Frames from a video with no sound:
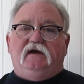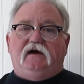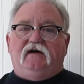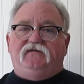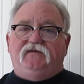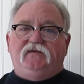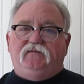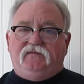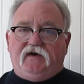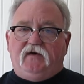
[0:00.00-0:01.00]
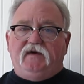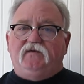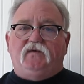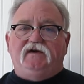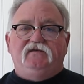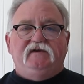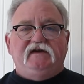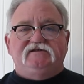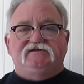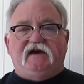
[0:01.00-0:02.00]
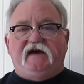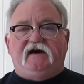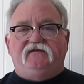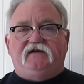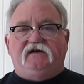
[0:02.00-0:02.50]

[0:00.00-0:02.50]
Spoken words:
If you know anyone who needs to have